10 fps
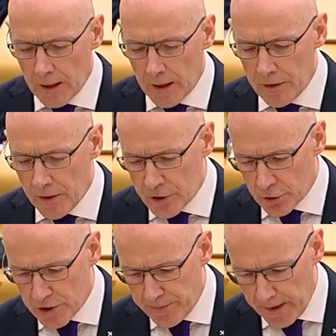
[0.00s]
In the
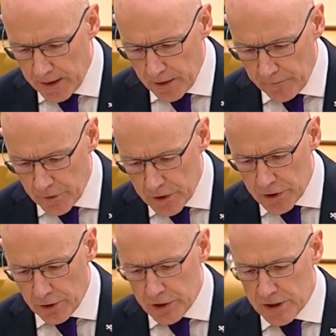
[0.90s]
resource spending review, the
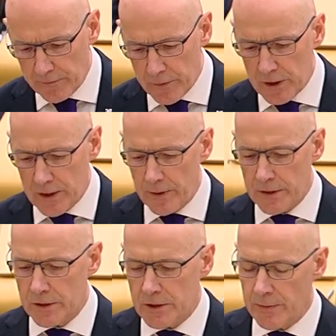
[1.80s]
Scottish Government
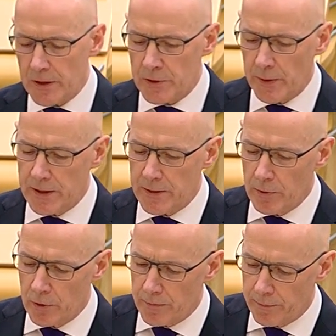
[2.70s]
committed to make £20
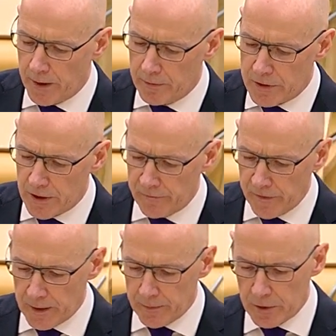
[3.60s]
million
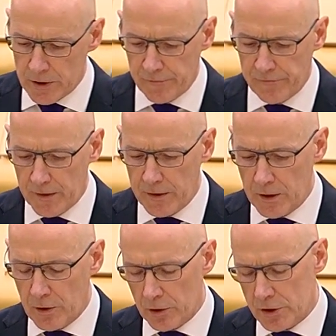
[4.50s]
available to fund the
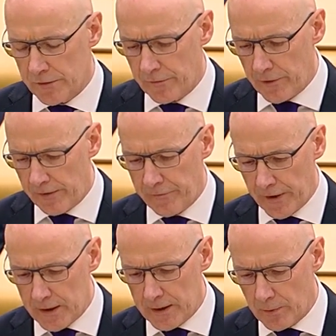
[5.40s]
cost of a
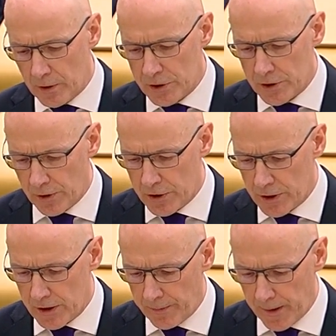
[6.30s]
referendum on Scottish
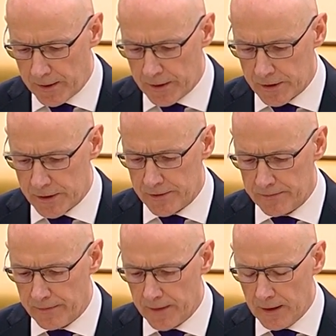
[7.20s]
independence.
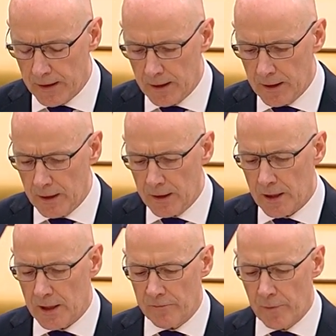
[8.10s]

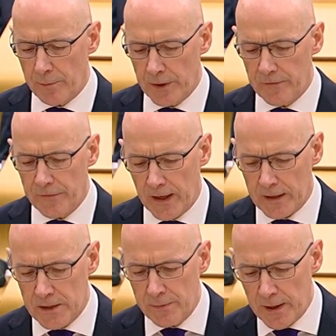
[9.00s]
The Government believed
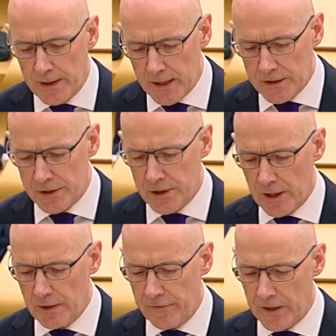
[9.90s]
that to be a
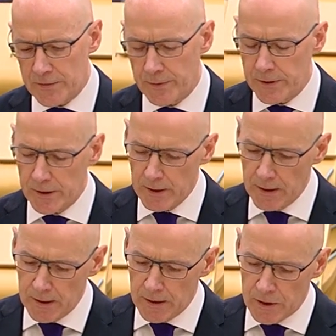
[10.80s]
necessary investment
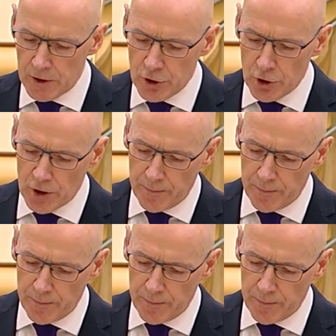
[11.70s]
to ensure the